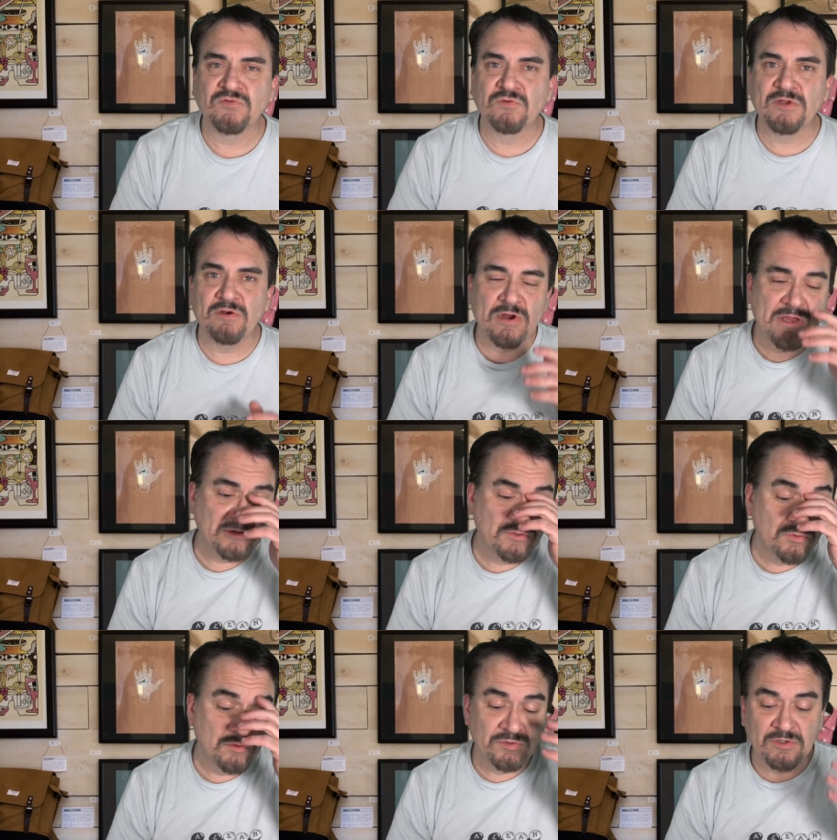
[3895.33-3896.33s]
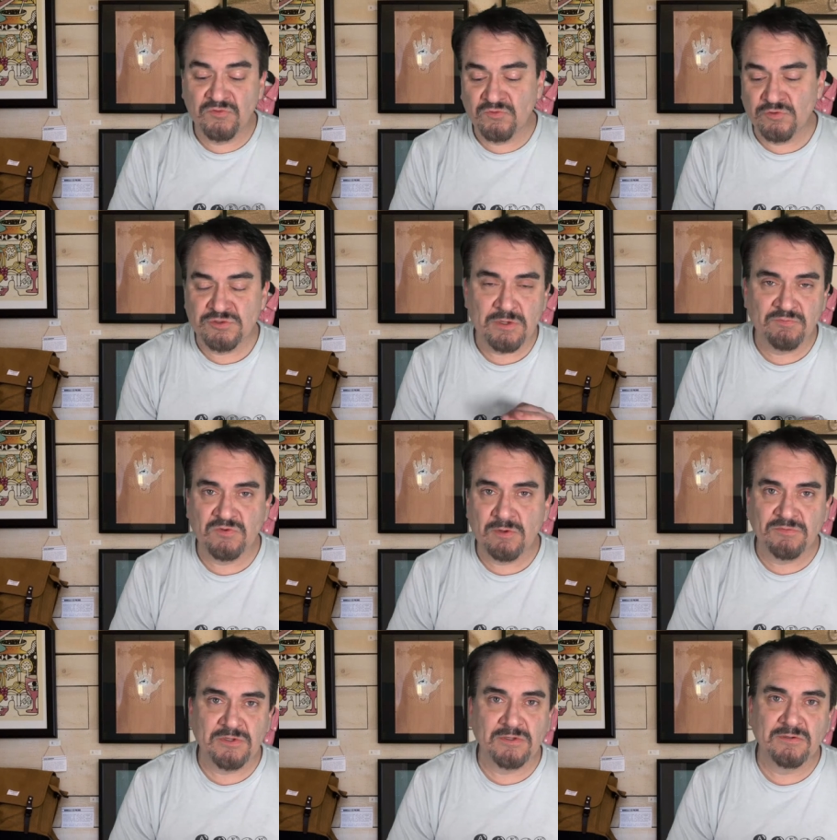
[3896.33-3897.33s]
So they're on Google, they search up
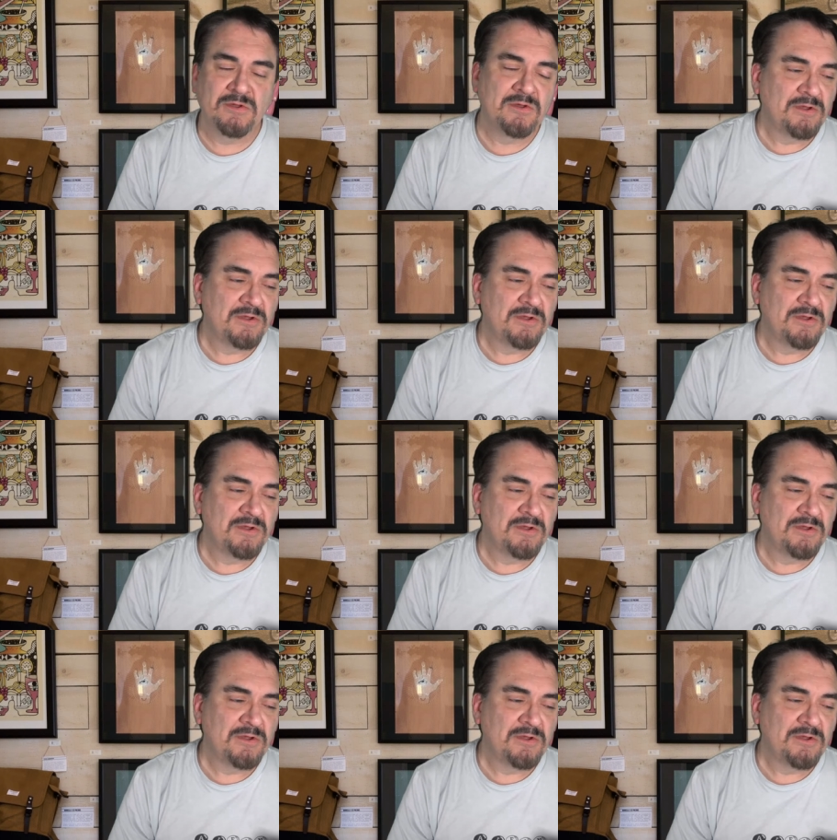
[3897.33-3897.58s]
something,